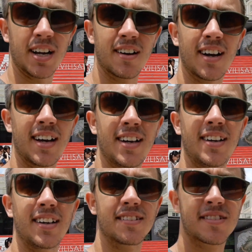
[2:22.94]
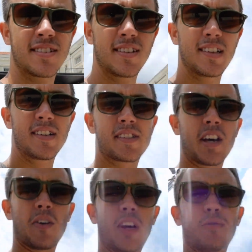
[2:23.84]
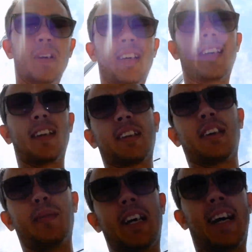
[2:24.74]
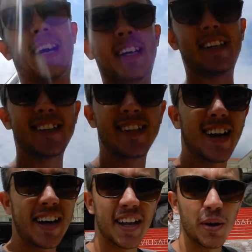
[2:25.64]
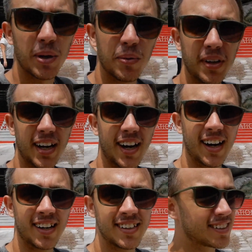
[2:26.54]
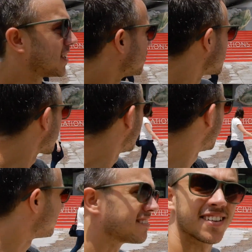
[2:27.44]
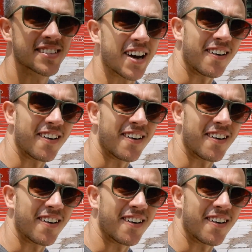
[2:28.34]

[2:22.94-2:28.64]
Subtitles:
here and it is so humid and a little bit hot, I thought we would go check it out. Let's